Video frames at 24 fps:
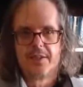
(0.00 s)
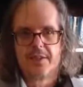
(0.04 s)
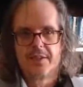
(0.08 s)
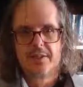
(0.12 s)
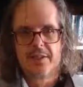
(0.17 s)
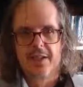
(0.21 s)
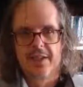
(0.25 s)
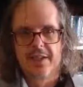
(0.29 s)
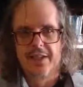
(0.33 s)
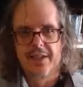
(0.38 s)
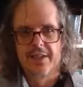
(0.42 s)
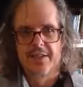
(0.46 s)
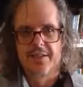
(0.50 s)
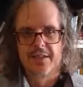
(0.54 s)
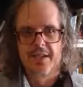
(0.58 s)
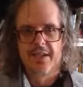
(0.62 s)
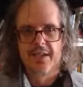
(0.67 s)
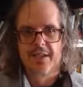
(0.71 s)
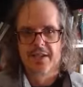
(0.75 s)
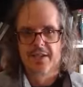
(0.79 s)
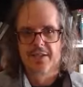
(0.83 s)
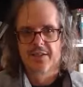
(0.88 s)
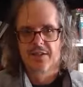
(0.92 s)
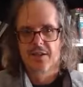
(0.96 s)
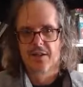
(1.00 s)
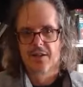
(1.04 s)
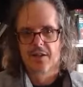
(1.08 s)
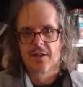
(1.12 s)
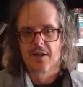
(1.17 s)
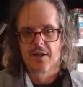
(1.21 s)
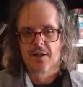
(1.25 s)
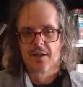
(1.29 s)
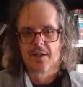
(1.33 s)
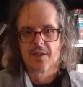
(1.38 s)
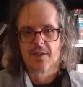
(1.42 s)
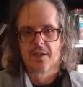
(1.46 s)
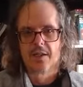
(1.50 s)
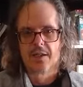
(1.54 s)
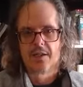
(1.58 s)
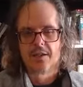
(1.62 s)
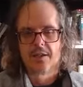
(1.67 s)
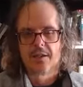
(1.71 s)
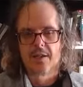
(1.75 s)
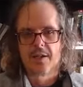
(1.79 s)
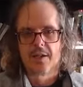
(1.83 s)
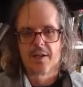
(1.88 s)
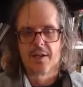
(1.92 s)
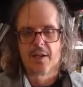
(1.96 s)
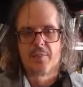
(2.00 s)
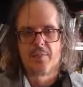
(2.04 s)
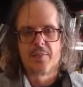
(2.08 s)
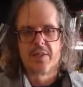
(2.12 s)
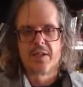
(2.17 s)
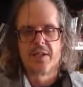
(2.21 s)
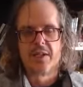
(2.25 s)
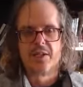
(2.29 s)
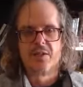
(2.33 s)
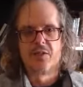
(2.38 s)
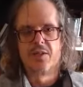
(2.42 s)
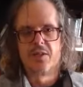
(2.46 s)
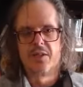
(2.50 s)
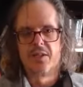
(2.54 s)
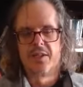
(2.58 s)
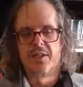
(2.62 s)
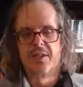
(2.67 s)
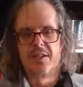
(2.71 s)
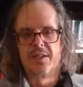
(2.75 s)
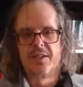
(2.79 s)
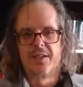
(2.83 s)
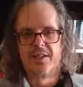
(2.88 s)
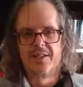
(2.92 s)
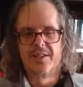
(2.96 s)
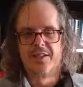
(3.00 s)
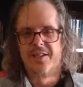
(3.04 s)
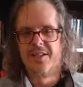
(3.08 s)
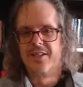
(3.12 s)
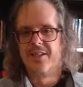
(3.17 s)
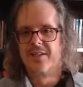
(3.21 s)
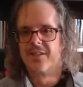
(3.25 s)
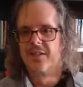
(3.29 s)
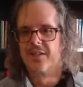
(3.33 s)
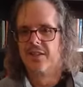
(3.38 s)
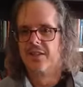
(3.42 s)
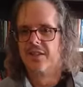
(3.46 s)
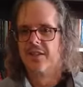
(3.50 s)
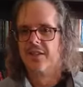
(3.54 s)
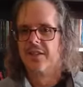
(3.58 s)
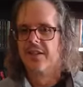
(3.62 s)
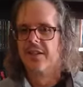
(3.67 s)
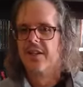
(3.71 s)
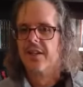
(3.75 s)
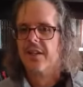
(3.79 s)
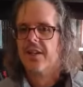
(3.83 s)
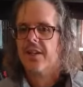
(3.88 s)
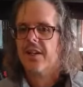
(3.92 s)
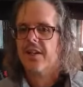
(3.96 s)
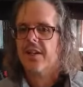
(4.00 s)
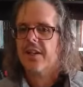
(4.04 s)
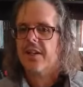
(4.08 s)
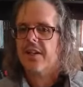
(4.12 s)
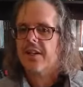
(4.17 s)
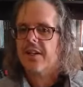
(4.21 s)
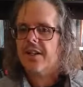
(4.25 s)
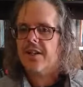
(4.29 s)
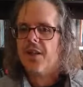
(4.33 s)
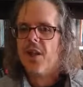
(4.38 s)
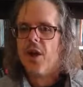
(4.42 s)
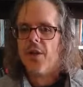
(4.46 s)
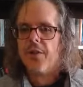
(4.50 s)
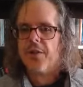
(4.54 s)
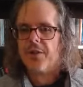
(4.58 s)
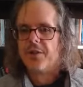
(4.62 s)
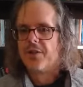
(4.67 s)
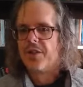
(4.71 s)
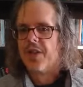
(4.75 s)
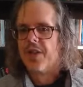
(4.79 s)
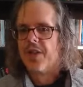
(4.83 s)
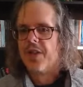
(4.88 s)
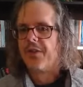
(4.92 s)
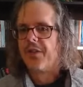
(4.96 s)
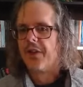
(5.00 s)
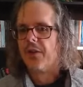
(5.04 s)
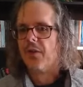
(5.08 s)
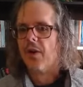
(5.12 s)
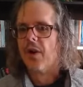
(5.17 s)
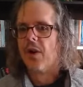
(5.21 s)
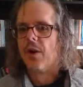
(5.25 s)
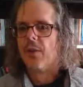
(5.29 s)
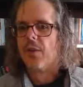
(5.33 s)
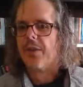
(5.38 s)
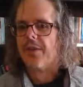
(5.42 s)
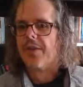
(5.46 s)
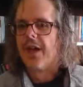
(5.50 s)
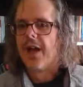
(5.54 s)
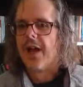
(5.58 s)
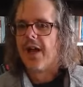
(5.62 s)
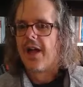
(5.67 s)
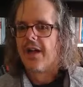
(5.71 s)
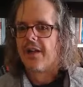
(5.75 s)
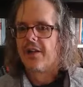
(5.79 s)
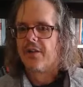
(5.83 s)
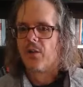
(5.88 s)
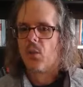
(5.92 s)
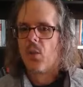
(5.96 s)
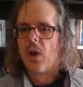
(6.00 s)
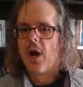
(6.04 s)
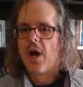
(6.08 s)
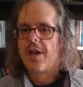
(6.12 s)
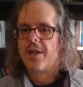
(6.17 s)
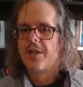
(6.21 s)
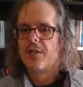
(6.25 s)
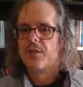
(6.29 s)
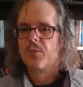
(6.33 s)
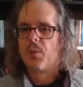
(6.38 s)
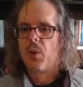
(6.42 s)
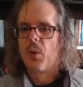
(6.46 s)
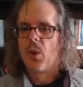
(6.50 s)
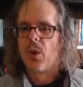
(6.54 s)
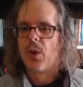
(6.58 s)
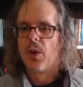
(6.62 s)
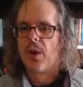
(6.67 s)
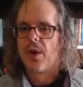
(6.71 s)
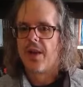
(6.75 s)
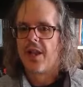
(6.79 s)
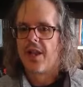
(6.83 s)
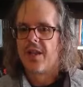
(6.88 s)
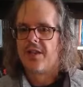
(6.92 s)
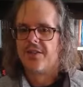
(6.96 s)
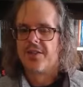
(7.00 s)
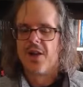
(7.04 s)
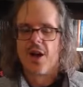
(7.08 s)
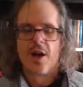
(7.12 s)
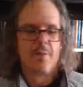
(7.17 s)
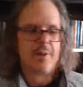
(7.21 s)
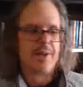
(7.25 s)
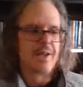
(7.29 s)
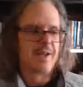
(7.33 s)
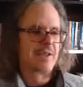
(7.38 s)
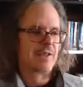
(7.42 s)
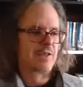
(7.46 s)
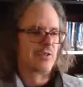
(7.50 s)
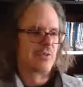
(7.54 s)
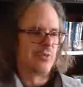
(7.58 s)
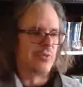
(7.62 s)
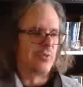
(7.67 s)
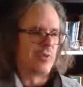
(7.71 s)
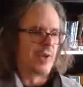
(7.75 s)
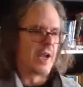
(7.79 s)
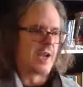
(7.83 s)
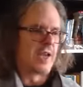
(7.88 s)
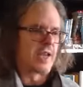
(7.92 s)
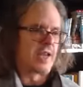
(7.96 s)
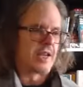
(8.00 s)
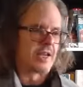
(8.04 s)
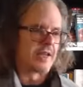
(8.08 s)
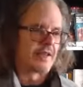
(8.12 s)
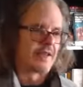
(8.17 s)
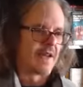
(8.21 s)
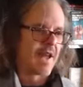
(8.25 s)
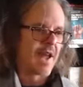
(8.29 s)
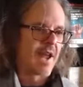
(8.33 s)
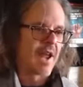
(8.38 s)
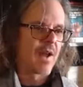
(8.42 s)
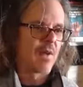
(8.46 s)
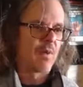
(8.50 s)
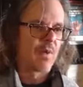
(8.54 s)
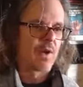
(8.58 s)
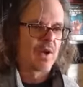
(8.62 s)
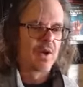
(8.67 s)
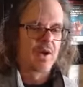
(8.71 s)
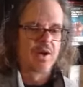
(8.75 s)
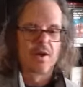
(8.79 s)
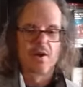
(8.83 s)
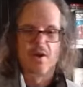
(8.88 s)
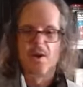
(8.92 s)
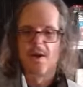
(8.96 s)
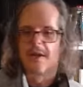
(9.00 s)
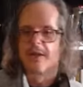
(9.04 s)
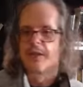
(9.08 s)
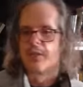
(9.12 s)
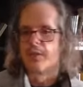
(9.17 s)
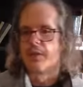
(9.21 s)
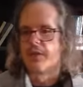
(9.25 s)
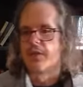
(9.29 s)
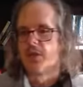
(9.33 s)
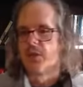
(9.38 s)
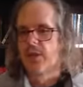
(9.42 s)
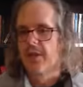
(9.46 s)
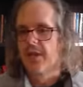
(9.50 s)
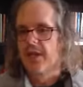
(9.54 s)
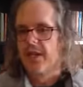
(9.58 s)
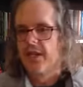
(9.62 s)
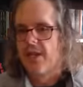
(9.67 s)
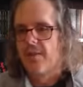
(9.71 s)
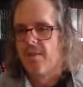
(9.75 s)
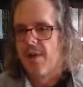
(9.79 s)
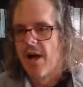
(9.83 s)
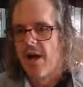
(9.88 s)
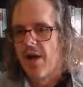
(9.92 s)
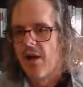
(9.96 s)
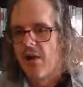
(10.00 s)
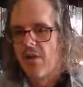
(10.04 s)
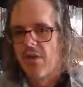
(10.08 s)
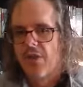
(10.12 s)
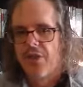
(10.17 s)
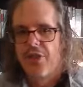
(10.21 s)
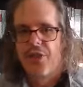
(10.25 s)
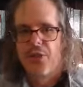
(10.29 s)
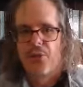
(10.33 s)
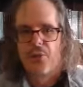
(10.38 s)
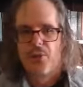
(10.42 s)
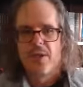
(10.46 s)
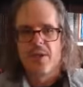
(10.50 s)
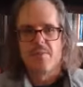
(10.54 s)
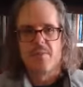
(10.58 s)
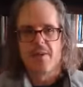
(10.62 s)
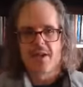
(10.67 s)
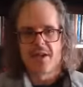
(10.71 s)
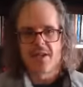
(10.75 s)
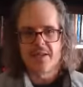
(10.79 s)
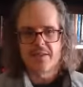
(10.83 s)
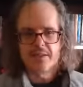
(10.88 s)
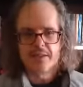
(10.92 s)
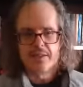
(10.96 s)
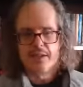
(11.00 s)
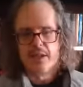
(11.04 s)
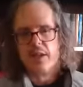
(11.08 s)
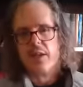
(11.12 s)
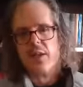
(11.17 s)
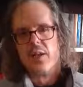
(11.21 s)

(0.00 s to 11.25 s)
I guess I guess our our uh, our hippie history uh, dies hard. No, there's nothing wrong with that. Your wine is poured and Dominic is ready. Today, we are going to be doing in about three minutes,